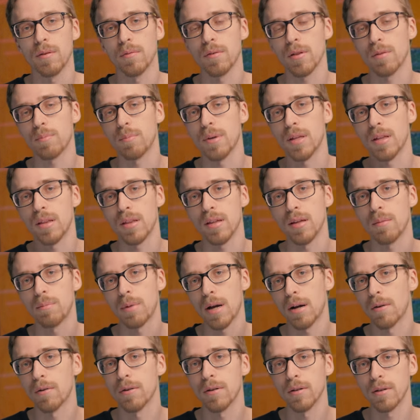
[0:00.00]
USB-C
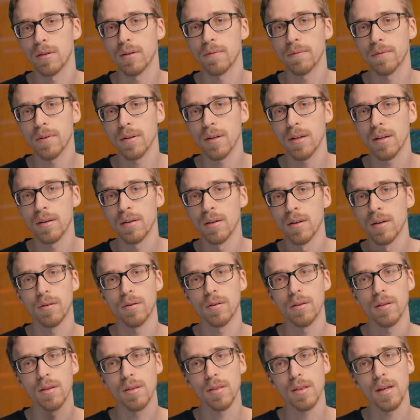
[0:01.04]
power delivery
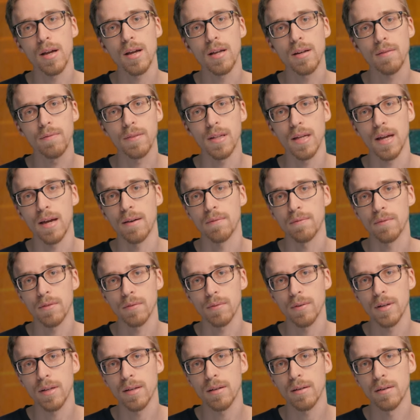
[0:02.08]
on the side of the
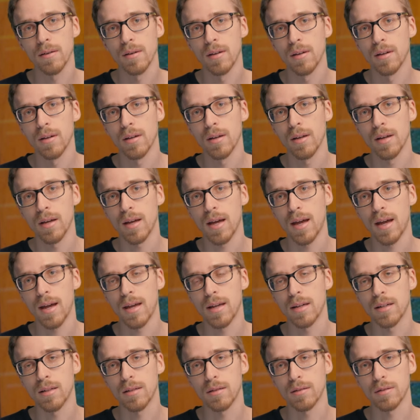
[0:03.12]
F3
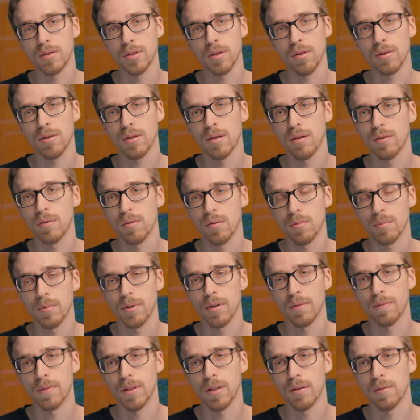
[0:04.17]
and just use one
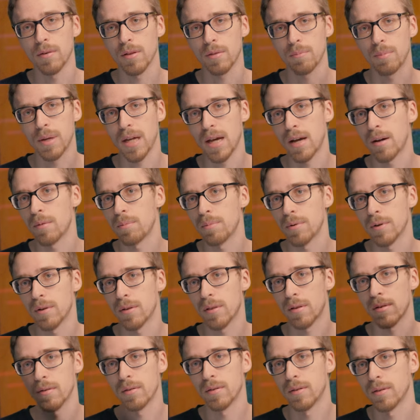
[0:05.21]
of the USB
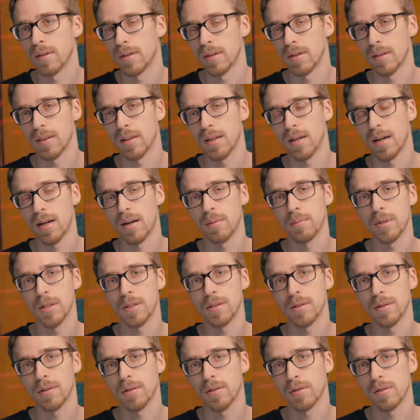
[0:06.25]
outputs on the
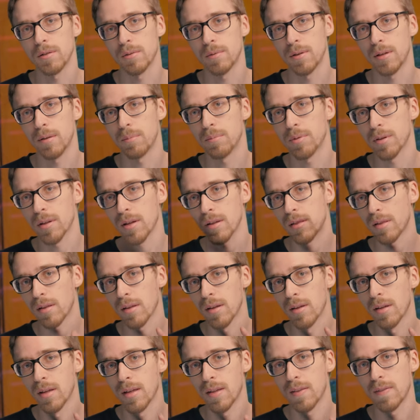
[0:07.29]
OmniCharge 20 Plus.
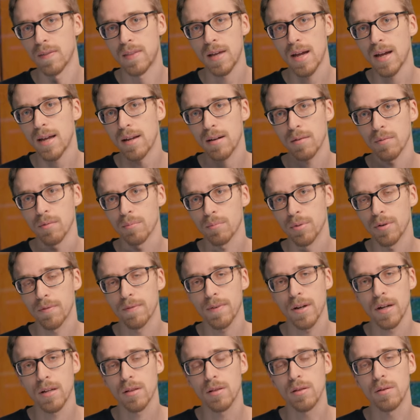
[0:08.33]
That
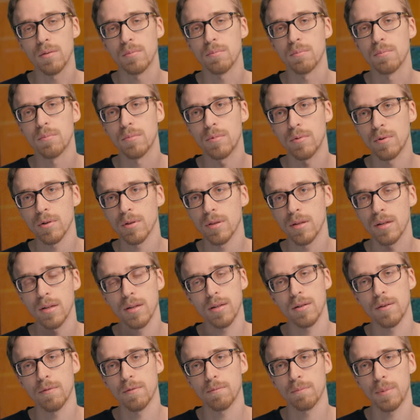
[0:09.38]
provides you more than
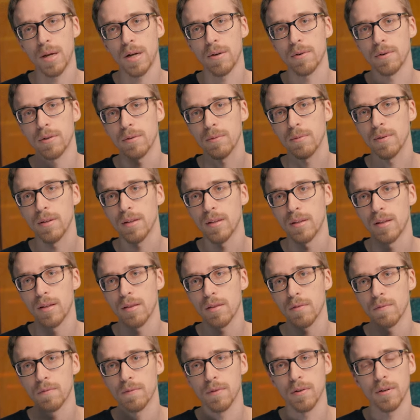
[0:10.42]
enough power to run this
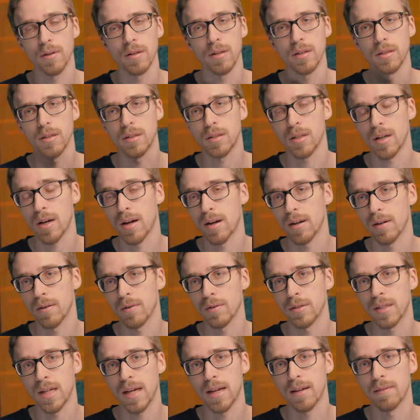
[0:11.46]
for an entire
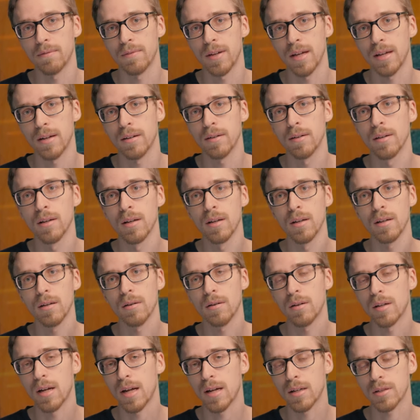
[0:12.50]
day event. You
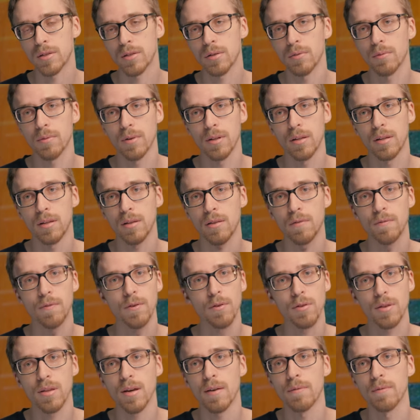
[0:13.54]
can actually run this for
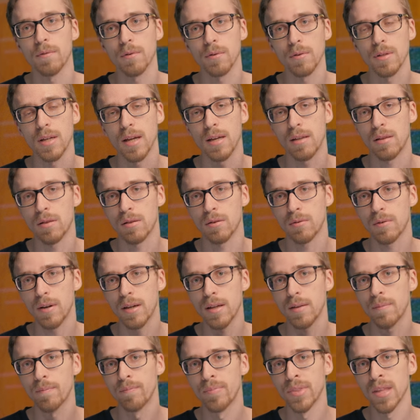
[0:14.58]
several days
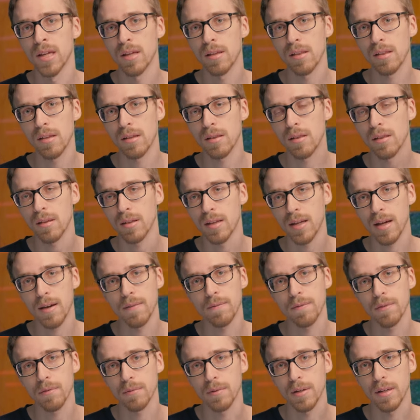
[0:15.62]
straight since the
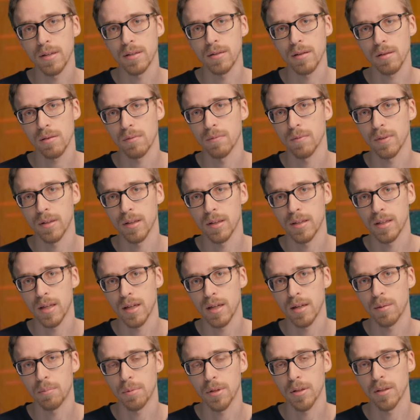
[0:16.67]
F3 doesn't really take
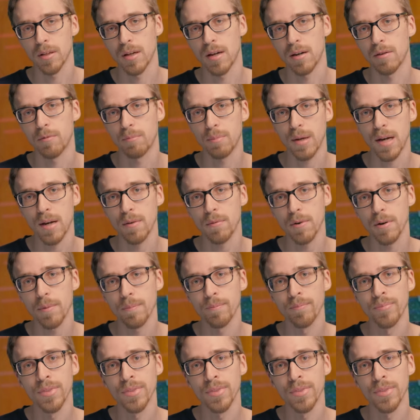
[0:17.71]
up a lot of power.